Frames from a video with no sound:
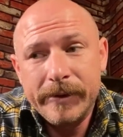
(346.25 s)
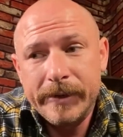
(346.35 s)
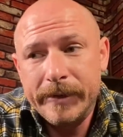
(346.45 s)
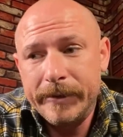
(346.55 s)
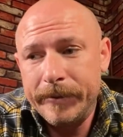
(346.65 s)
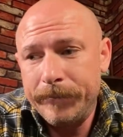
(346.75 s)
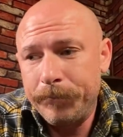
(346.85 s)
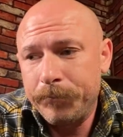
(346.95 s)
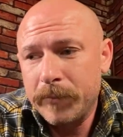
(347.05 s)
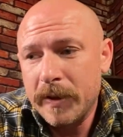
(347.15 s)

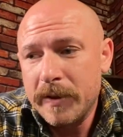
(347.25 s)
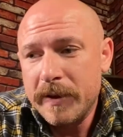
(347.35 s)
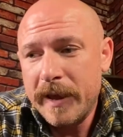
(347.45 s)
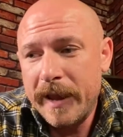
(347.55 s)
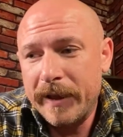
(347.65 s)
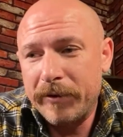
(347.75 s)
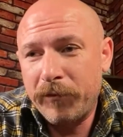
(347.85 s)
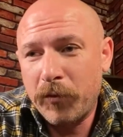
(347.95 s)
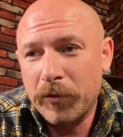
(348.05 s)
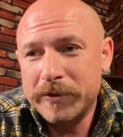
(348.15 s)
And
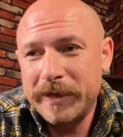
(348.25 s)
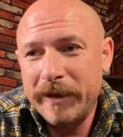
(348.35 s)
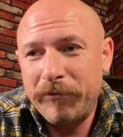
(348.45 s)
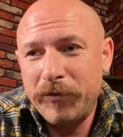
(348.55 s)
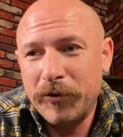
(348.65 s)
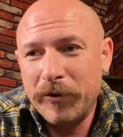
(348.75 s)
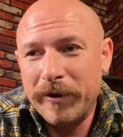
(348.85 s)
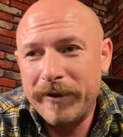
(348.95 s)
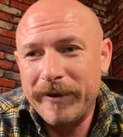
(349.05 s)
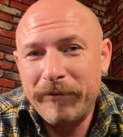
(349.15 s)
of course, if
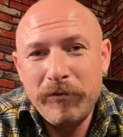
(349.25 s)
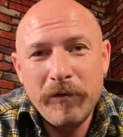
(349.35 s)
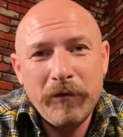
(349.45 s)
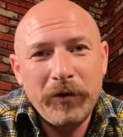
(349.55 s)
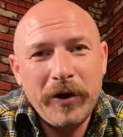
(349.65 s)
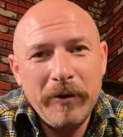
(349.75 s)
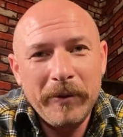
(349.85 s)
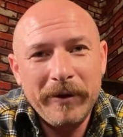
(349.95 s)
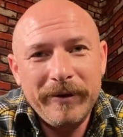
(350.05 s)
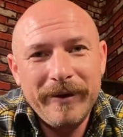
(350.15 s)
you've overcome
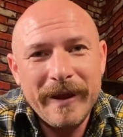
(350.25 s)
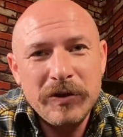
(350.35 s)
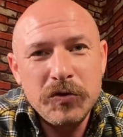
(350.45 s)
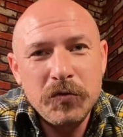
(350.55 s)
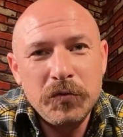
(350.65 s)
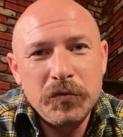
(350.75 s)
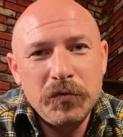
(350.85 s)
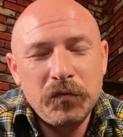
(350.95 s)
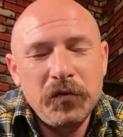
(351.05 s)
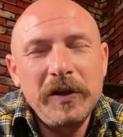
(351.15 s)
it and you
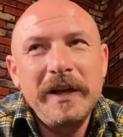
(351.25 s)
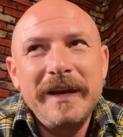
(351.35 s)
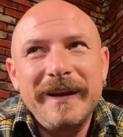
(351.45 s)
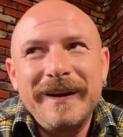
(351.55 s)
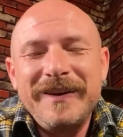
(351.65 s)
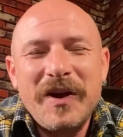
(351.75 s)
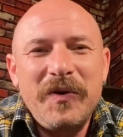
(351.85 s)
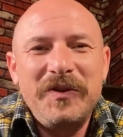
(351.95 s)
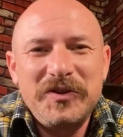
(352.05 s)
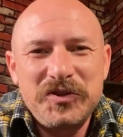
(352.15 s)
really
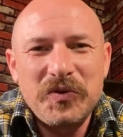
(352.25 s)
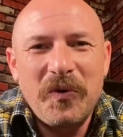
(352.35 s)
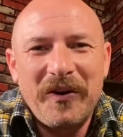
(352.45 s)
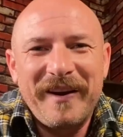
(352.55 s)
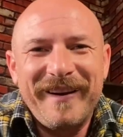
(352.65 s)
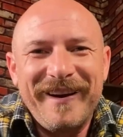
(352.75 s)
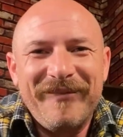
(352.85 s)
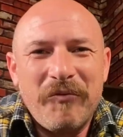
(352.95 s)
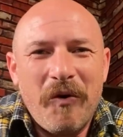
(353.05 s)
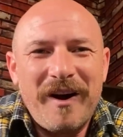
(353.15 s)
know the joy
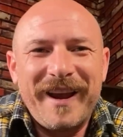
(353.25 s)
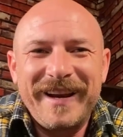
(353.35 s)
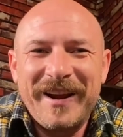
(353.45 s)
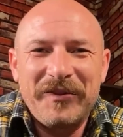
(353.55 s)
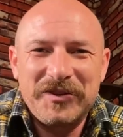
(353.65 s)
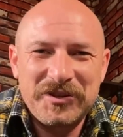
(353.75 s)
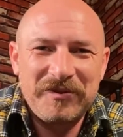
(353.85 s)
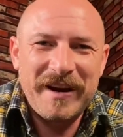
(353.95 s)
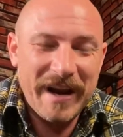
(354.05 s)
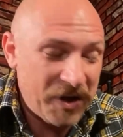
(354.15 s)
of walking down the
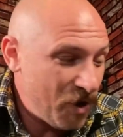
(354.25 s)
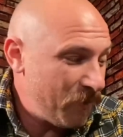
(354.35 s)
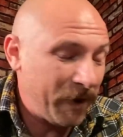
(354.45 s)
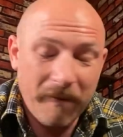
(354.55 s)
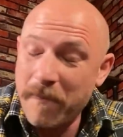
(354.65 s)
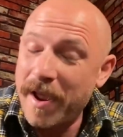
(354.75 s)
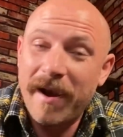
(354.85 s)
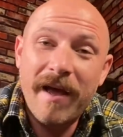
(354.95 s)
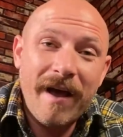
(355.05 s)
street and knowing, man,